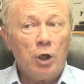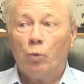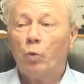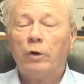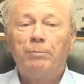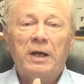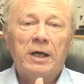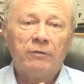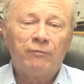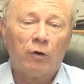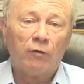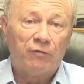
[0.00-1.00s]
would be in
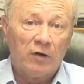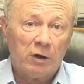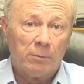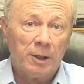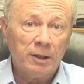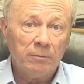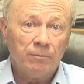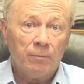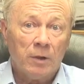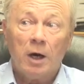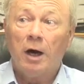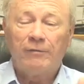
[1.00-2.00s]
fulfillment
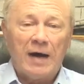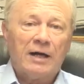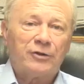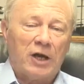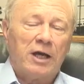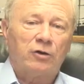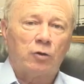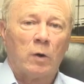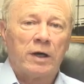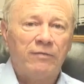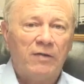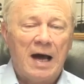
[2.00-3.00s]
of Isaiah
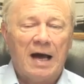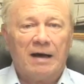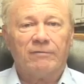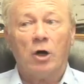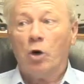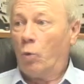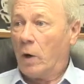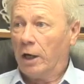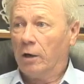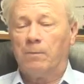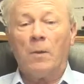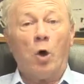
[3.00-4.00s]
25.
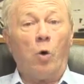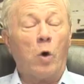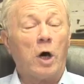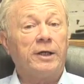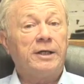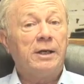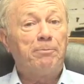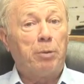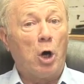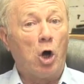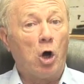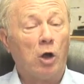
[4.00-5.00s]
Well, what did
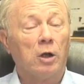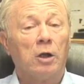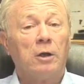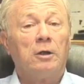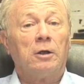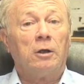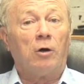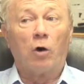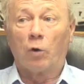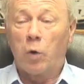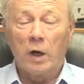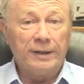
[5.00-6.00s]
Paul
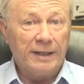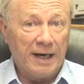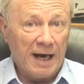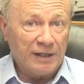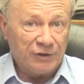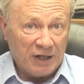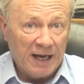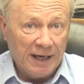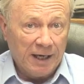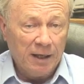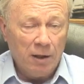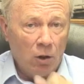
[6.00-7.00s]
or what did
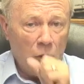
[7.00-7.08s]
Isaiah,